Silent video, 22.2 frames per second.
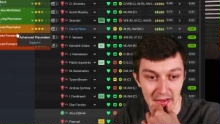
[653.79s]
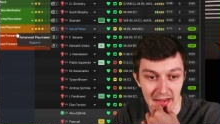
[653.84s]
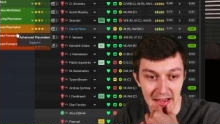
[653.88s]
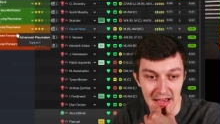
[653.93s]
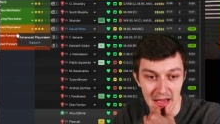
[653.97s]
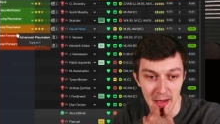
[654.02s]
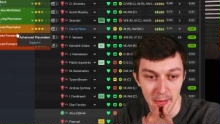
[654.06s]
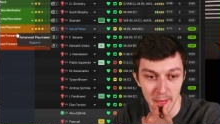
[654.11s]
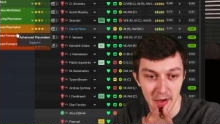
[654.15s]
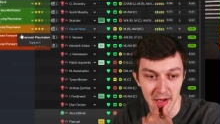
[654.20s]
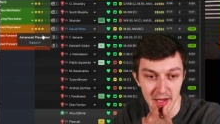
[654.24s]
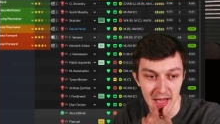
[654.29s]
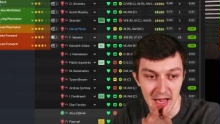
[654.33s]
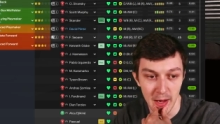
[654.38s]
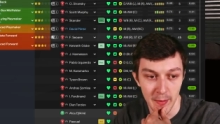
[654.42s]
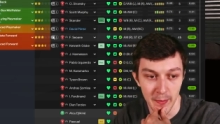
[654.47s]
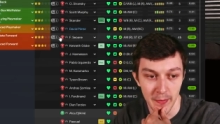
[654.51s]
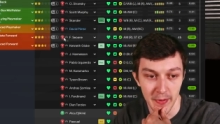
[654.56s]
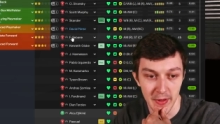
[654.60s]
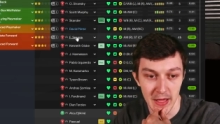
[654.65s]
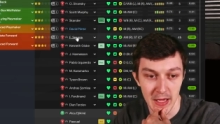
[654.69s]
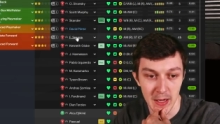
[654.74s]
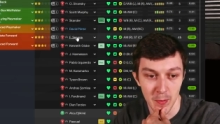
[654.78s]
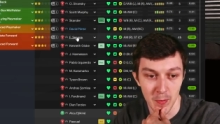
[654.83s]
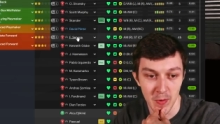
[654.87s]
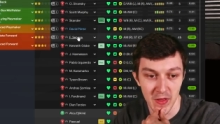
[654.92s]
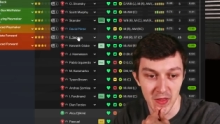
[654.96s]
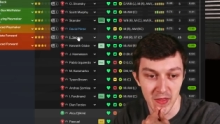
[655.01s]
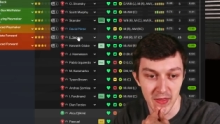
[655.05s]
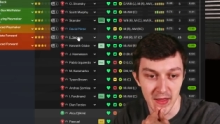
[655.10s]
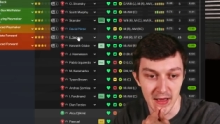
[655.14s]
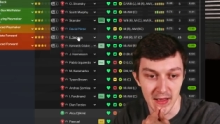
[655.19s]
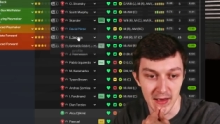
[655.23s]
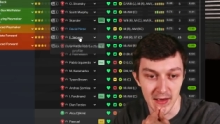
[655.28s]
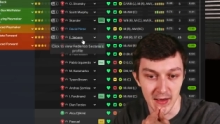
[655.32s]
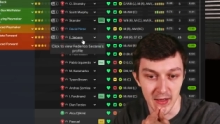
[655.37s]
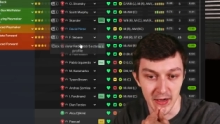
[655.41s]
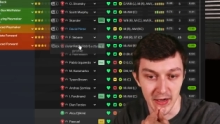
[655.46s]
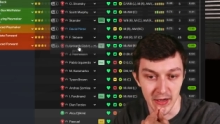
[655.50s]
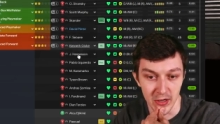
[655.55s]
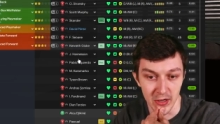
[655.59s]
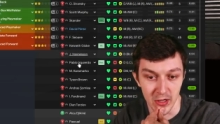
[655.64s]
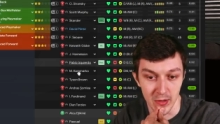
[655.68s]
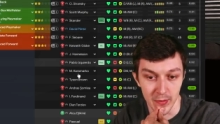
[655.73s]
Am I happy with that
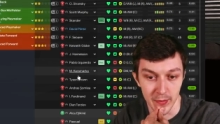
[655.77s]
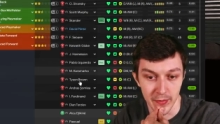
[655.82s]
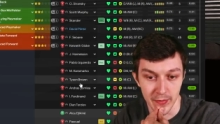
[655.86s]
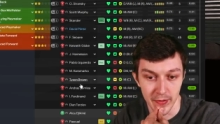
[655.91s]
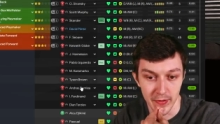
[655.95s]
lineup?